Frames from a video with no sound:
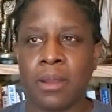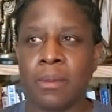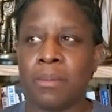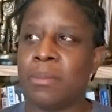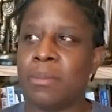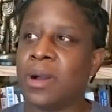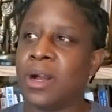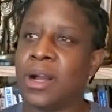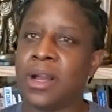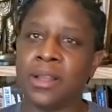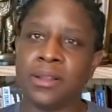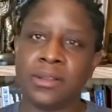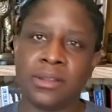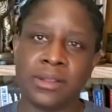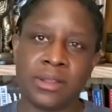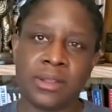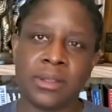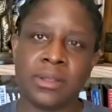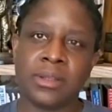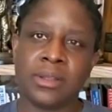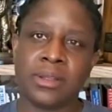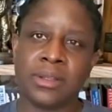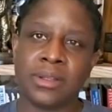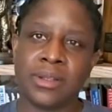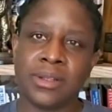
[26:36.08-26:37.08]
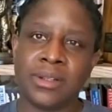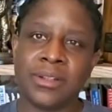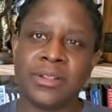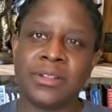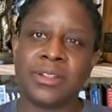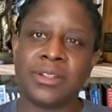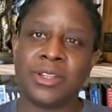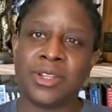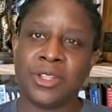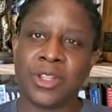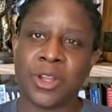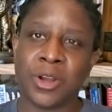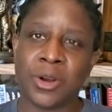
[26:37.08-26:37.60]
but
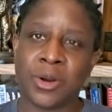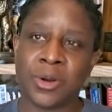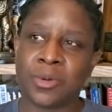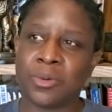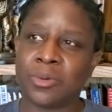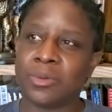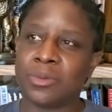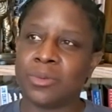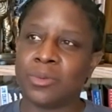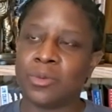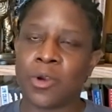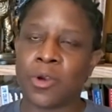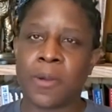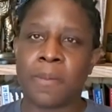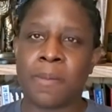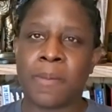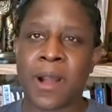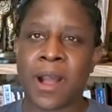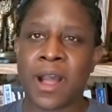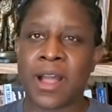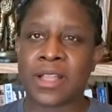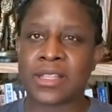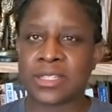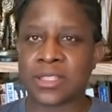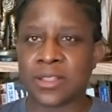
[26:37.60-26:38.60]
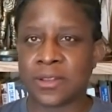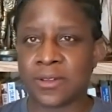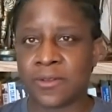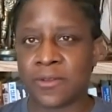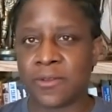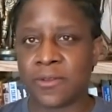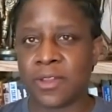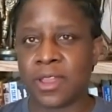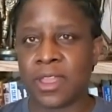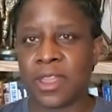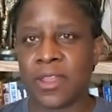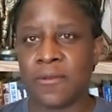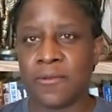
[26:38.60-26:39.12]
you know, we're a positive
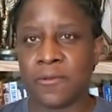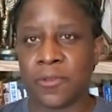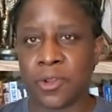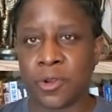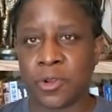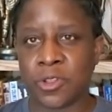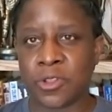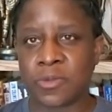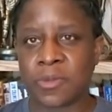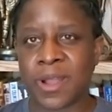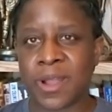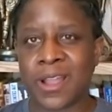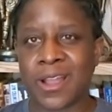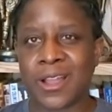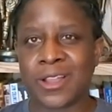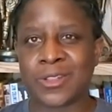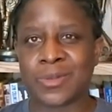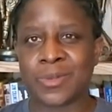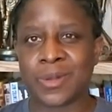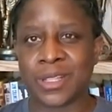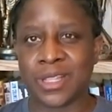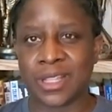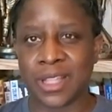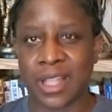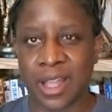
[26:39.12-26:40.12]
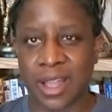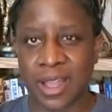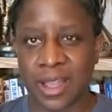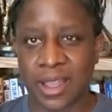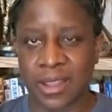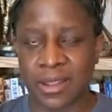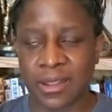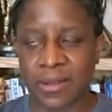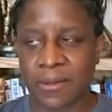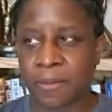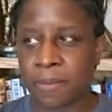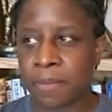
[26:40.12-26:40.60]
influence, my husband and I.